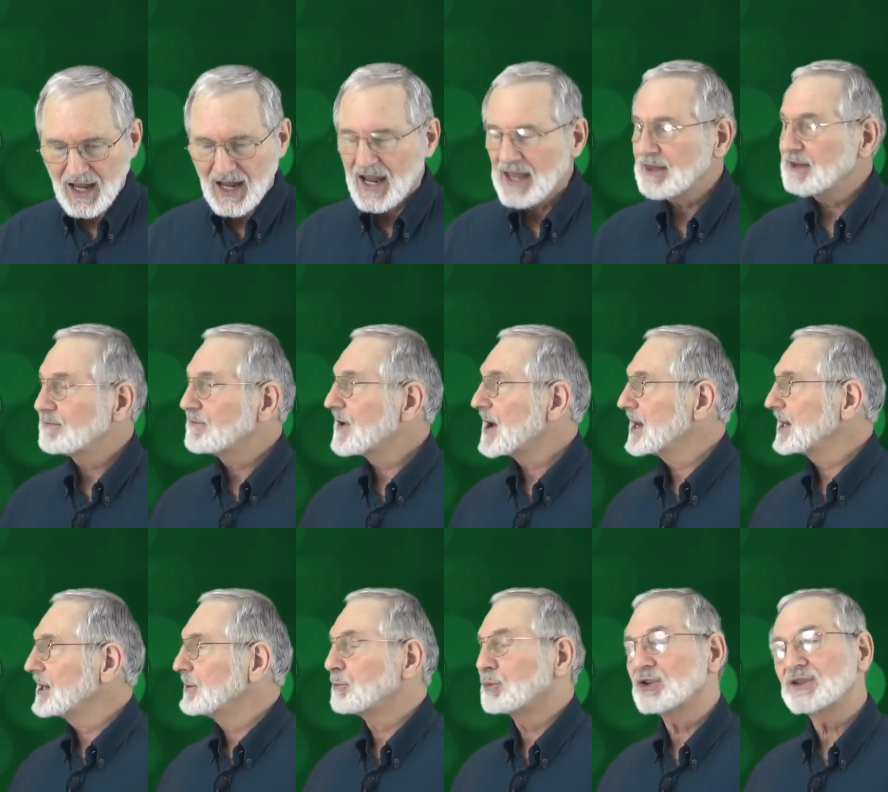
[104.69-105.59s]
And then
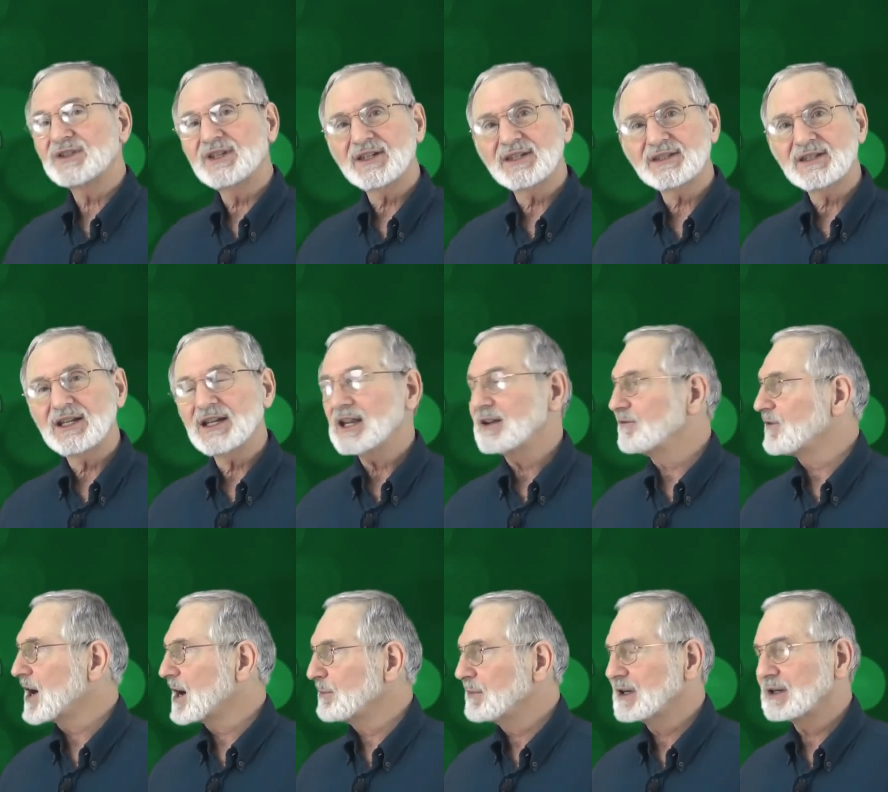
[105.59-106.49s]
finally, persistent
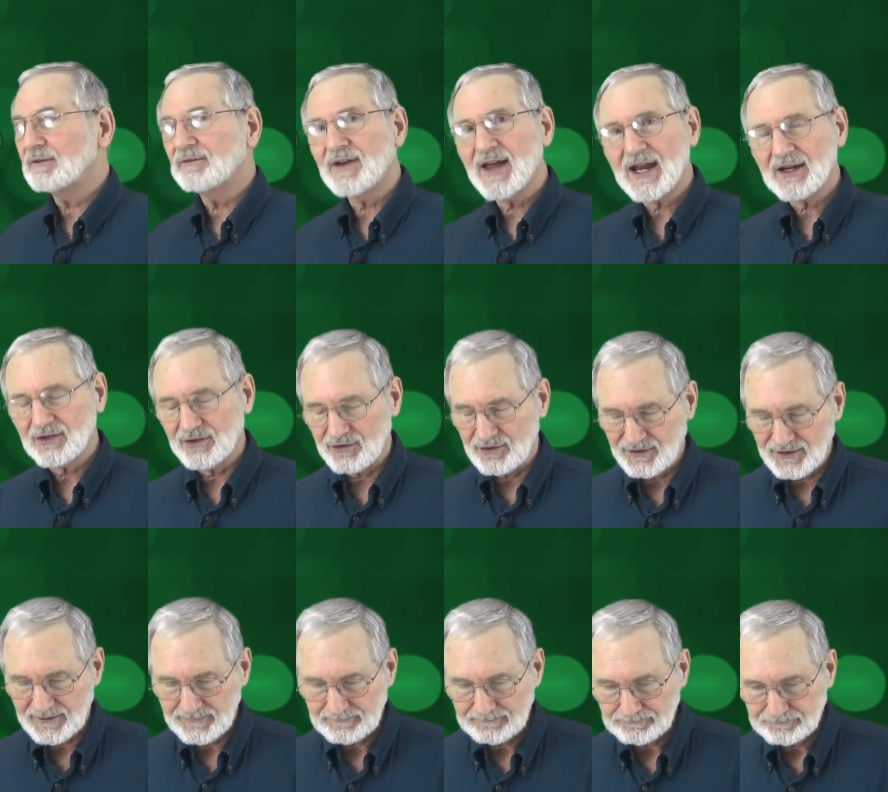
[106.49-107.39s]
environmental
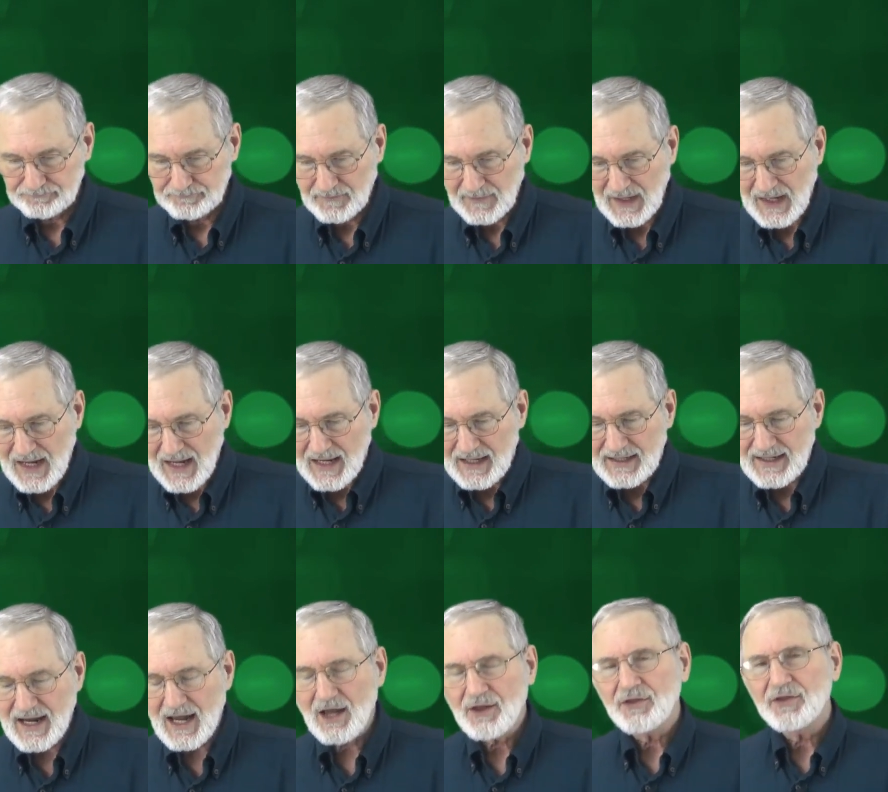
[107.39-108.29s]
factors.
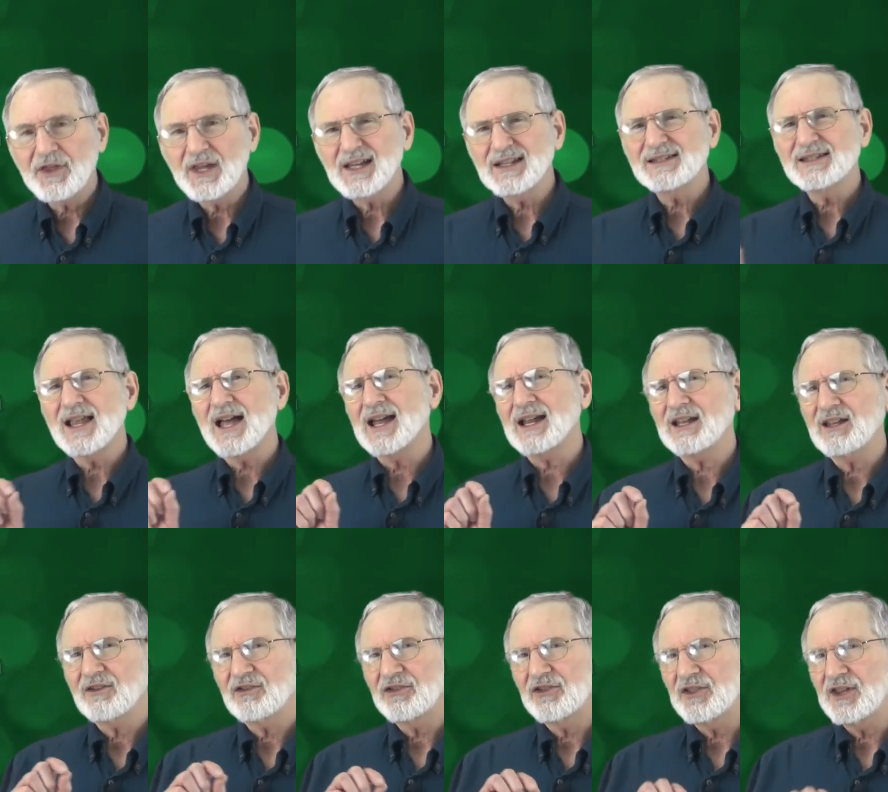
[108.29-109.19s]
Now, things
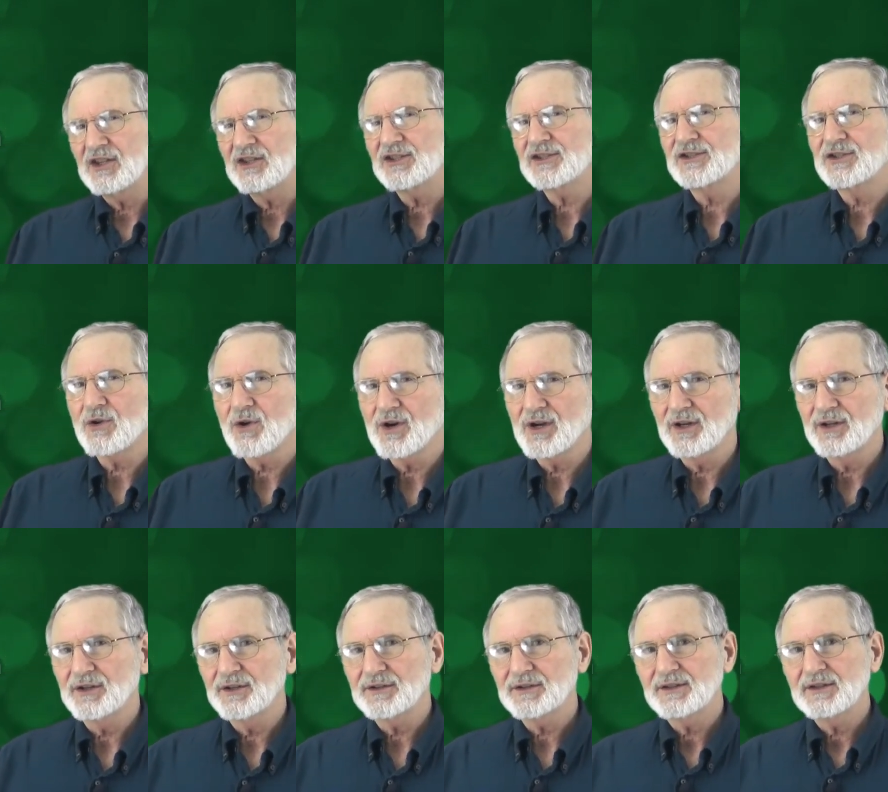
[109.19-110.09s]
like thin
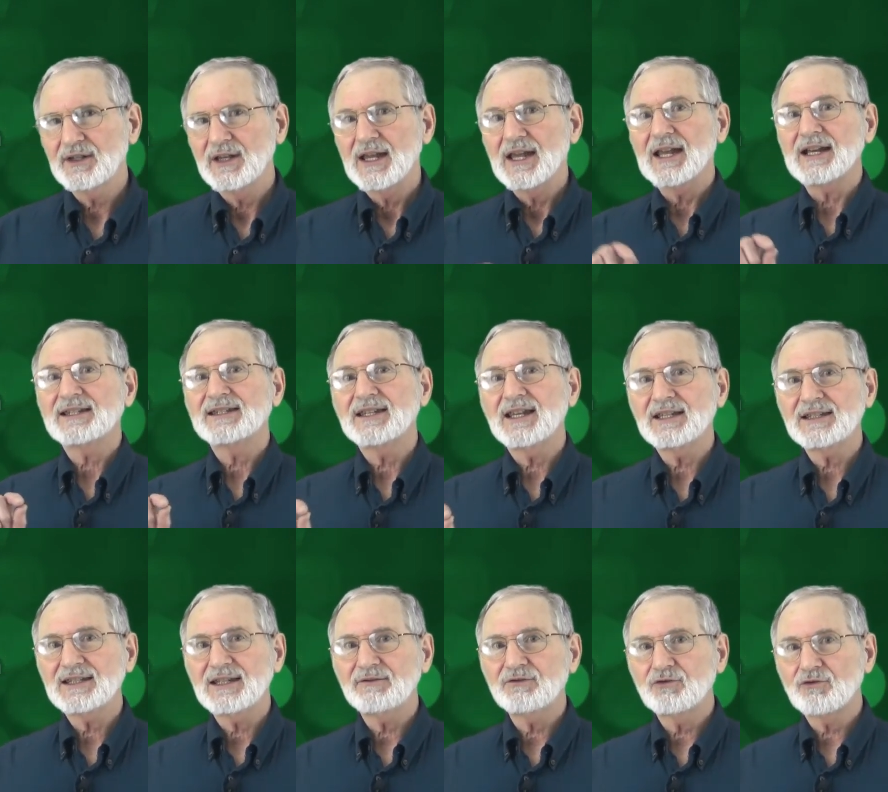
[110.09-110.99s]
soils,
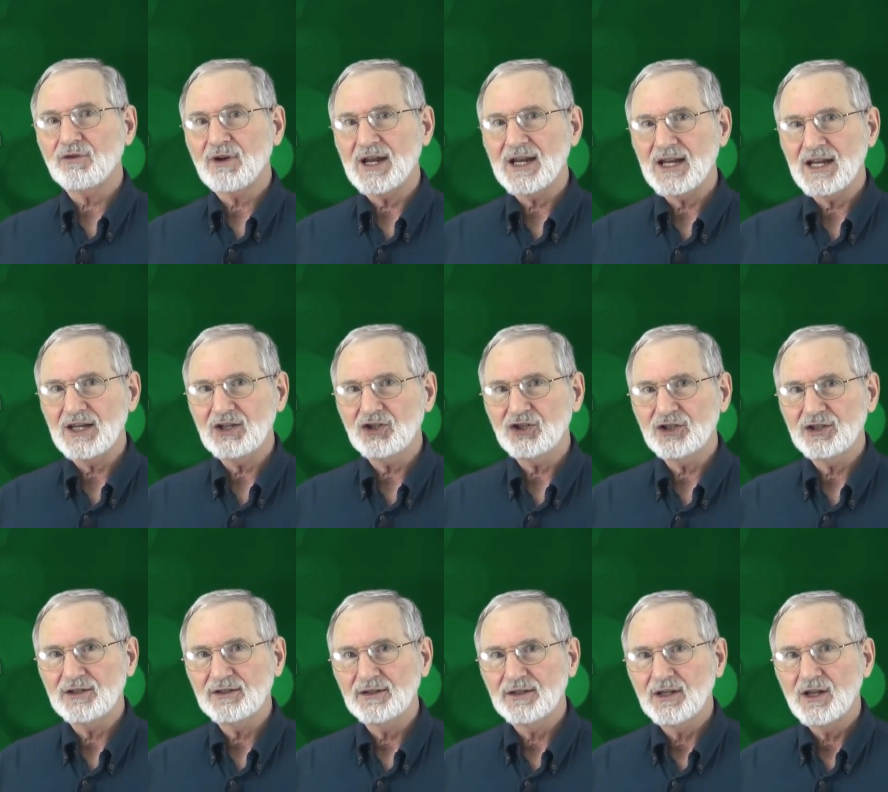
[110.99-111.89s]
excessive
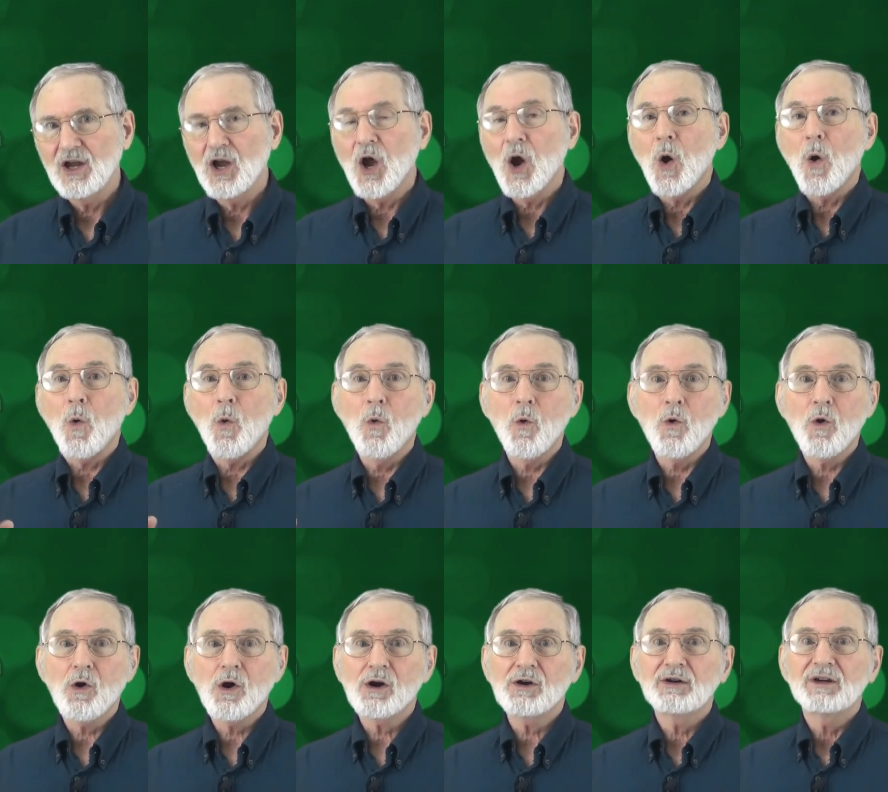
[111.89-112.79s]
drainage,
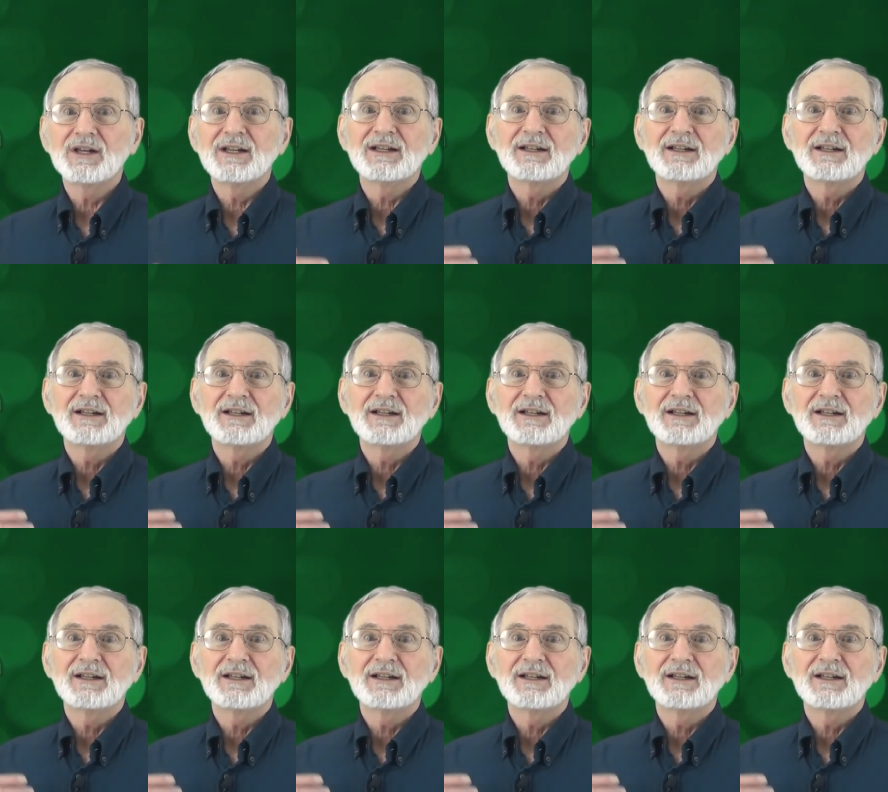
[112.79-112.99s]
or